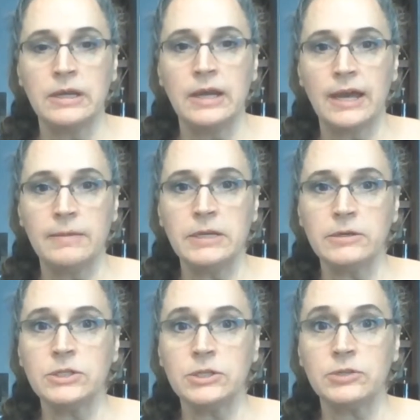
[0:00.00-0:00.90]
I'm here
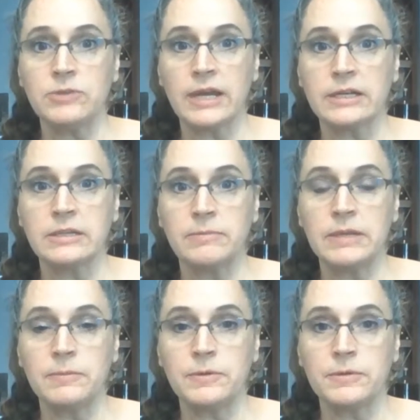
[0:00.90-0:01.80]
to attract the
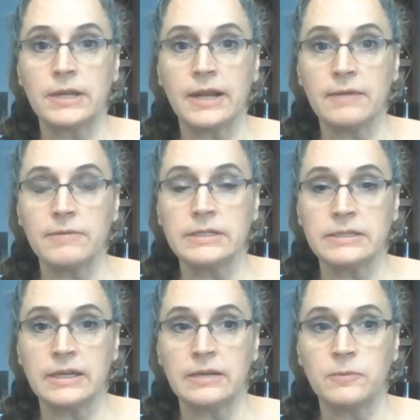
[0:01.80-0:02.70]
people that I
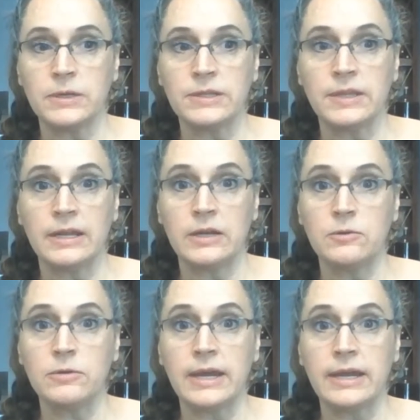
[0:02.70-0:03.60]
resonate with, and who
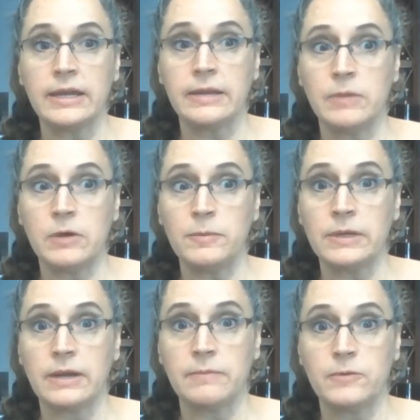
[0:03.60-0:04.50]
I am hoping
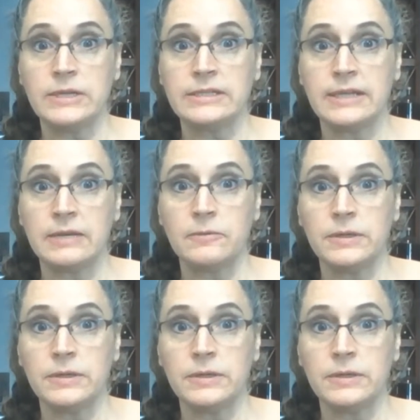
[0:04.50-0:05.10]
I'm resonating